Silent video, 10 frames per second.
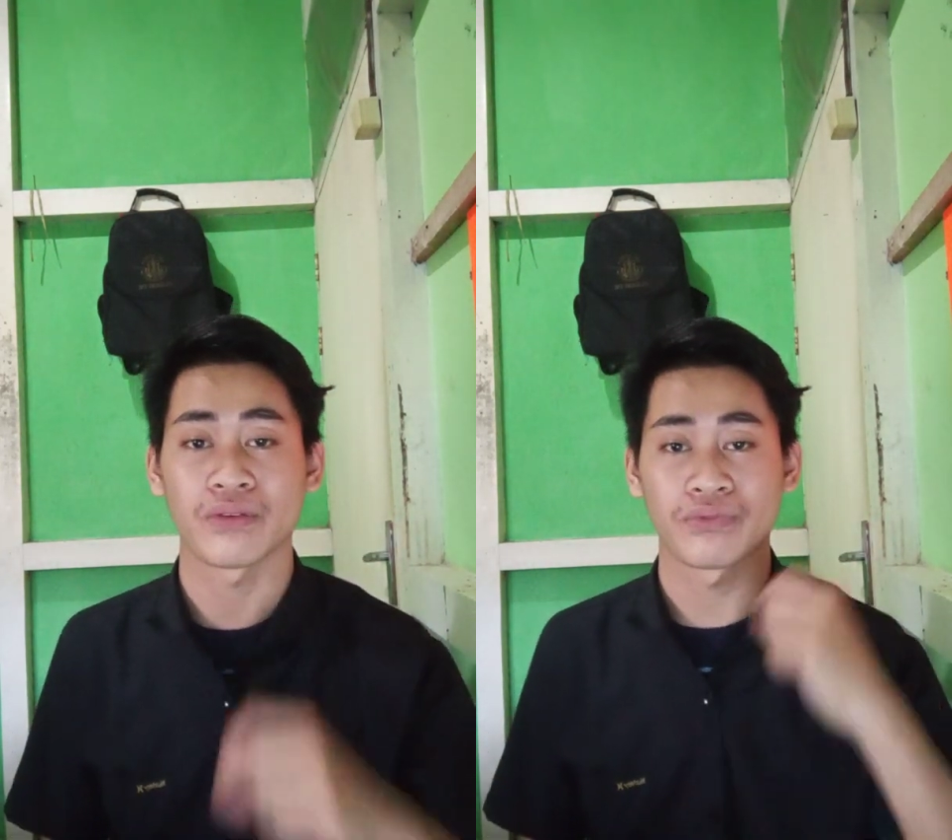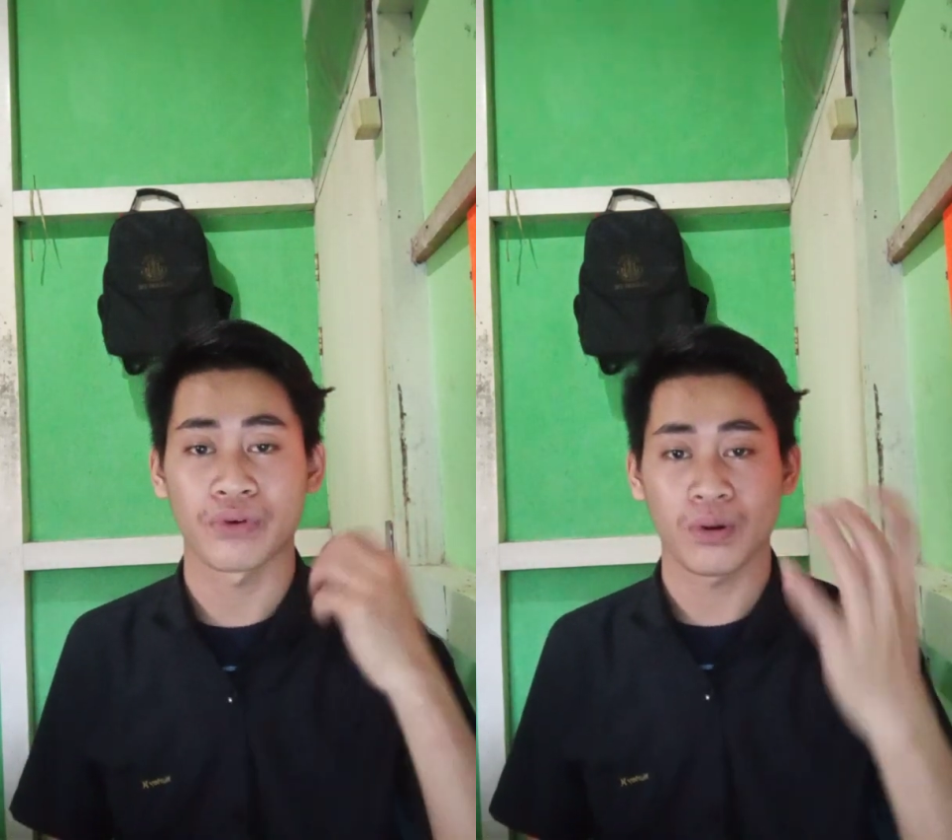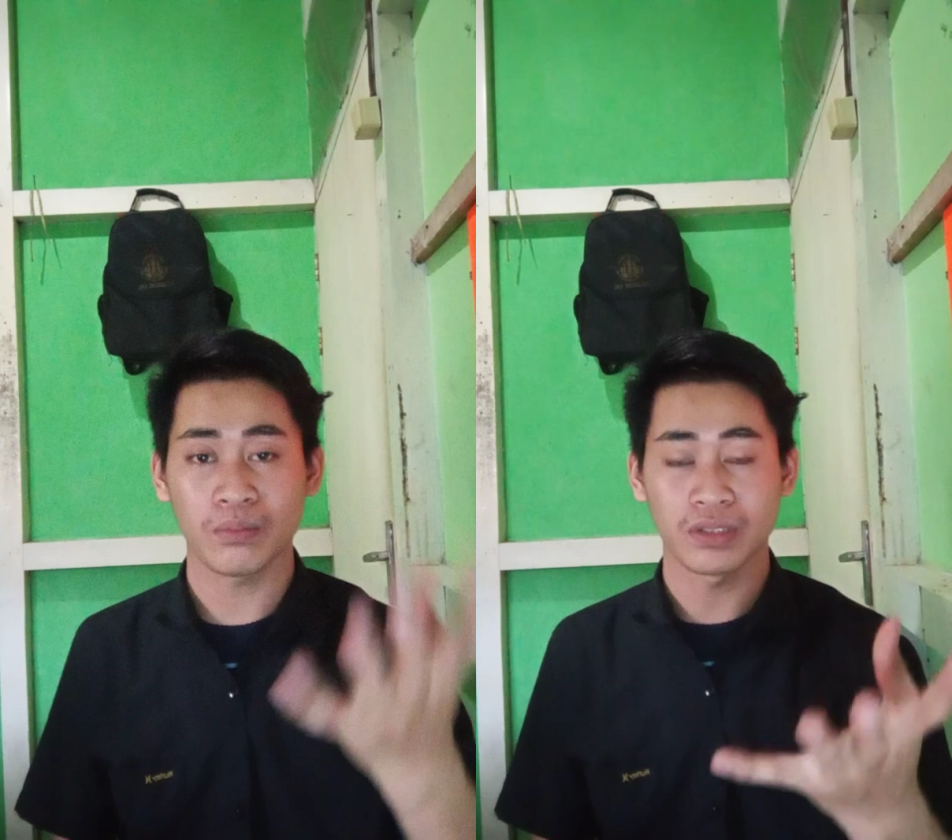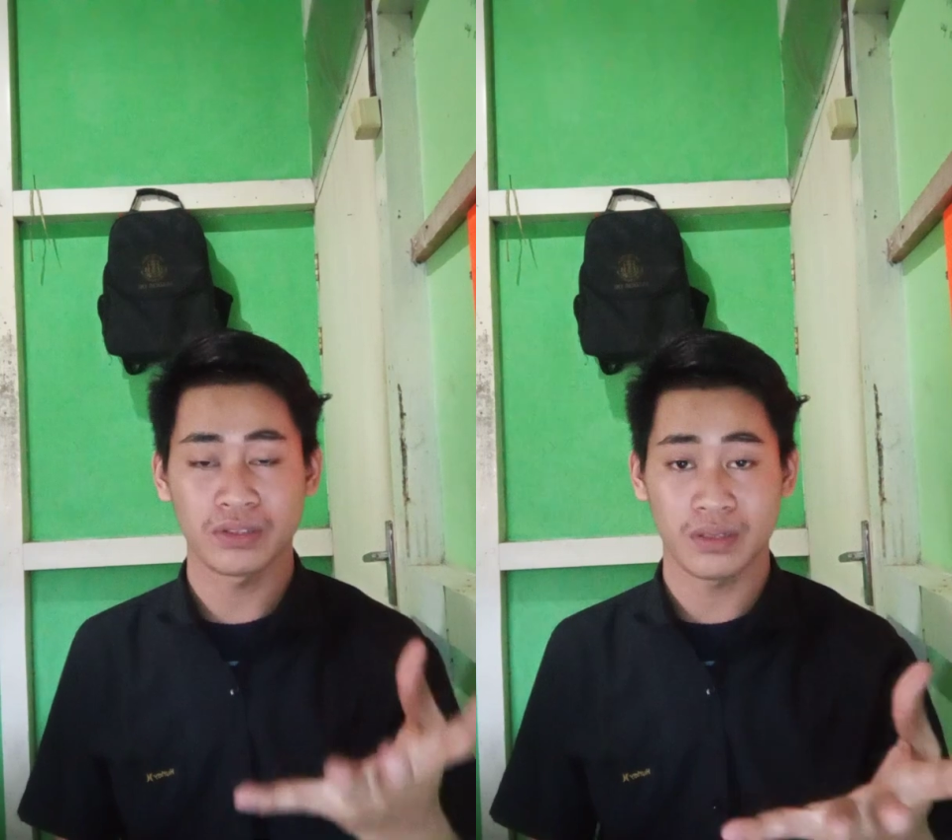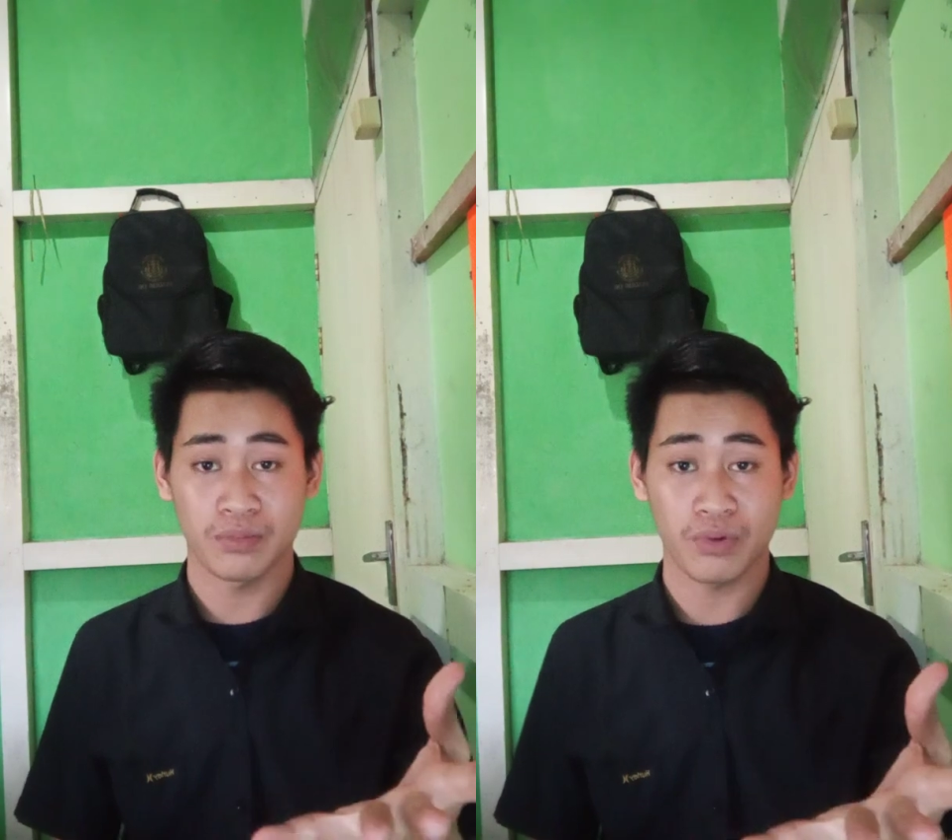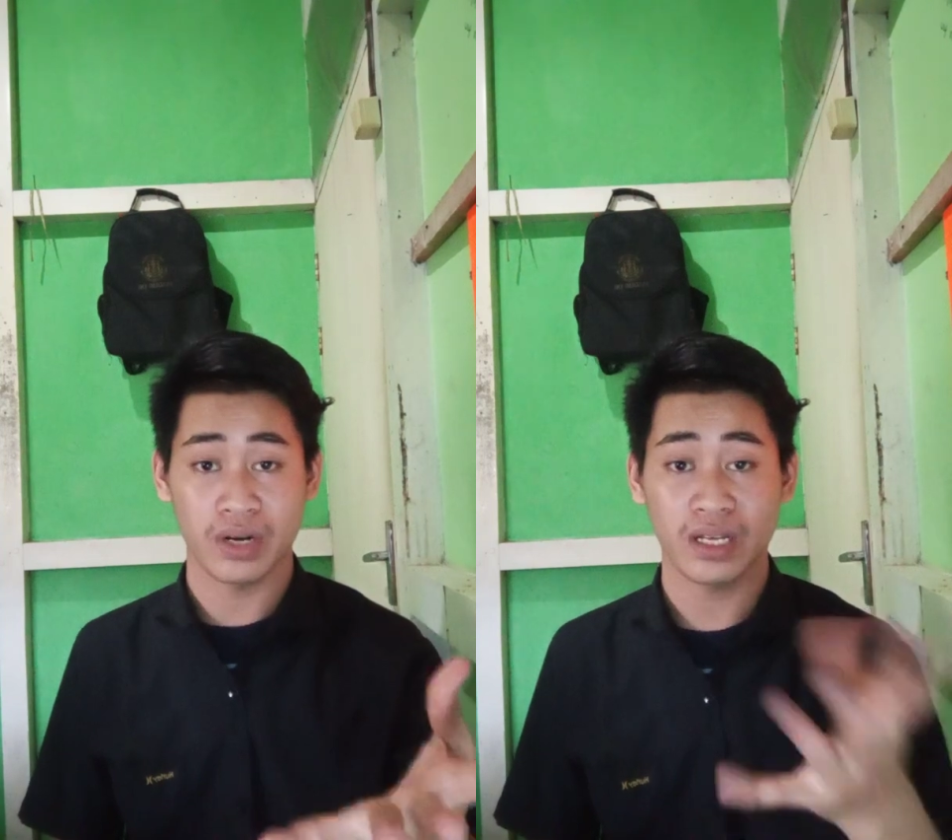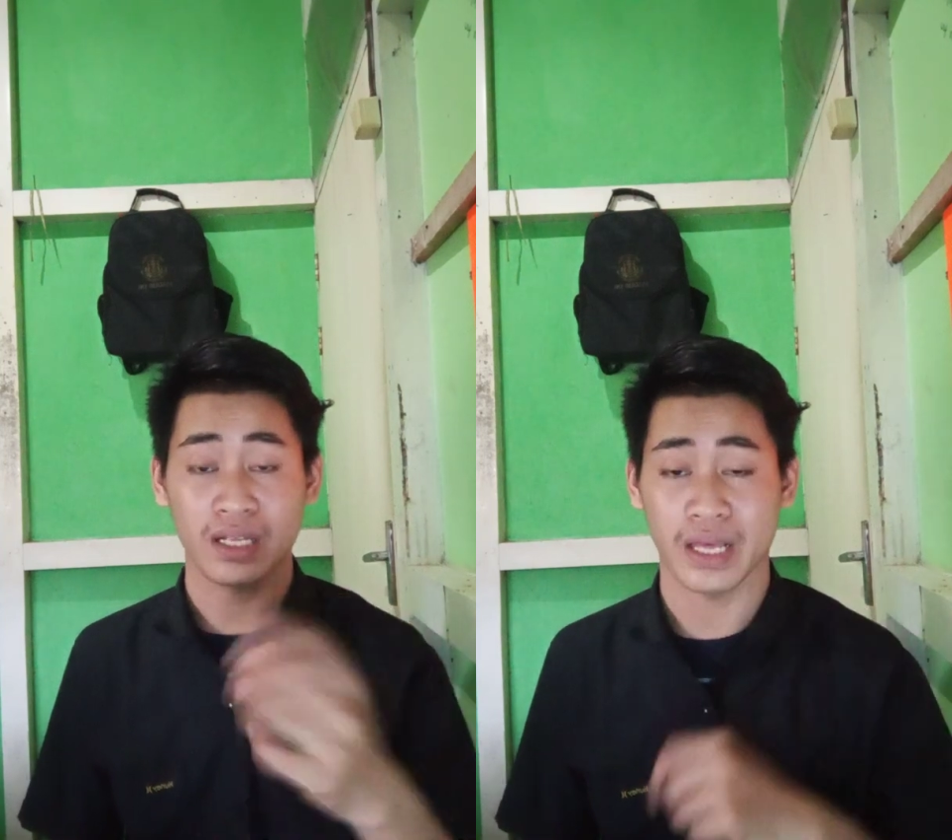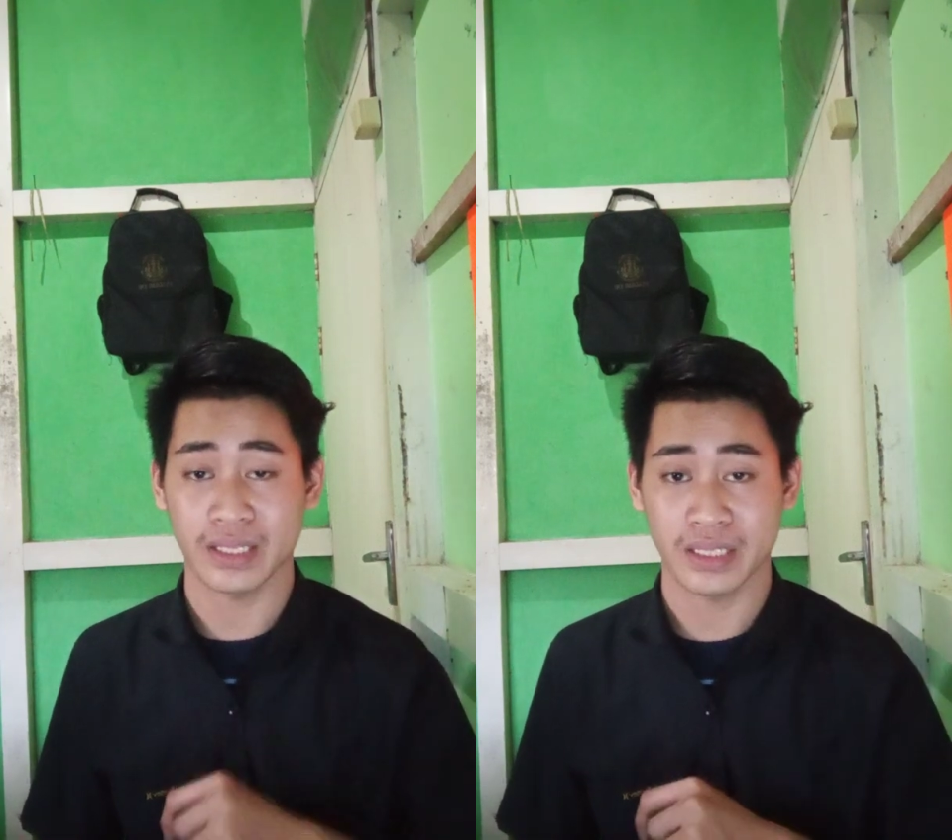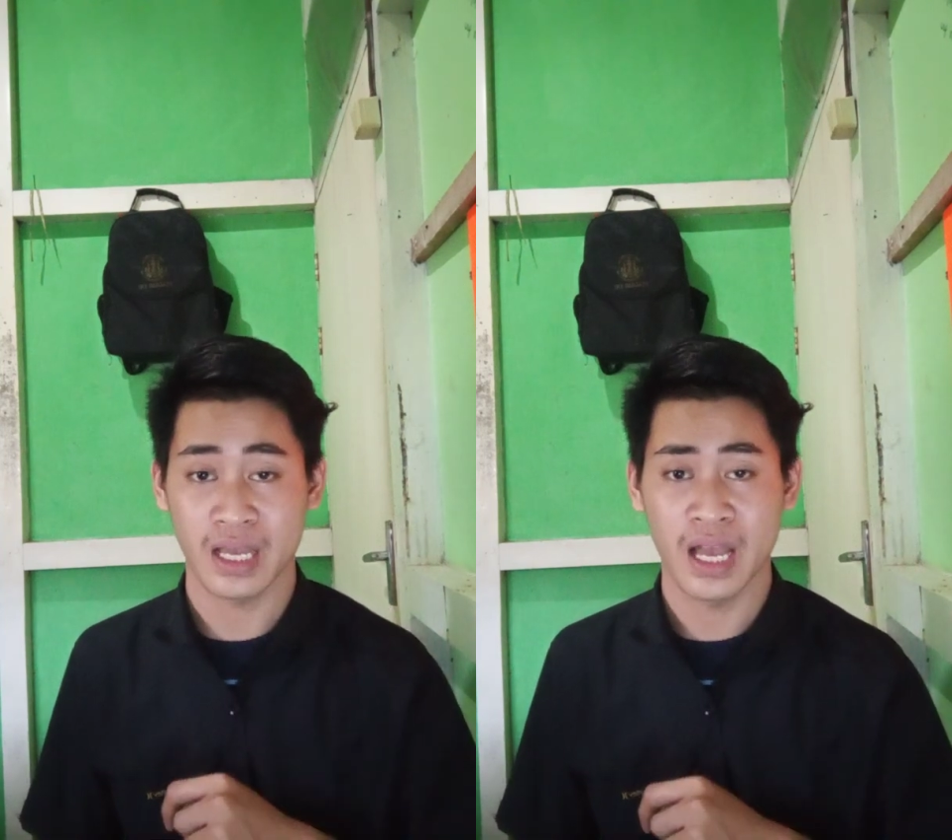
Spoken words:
from the Simbering class.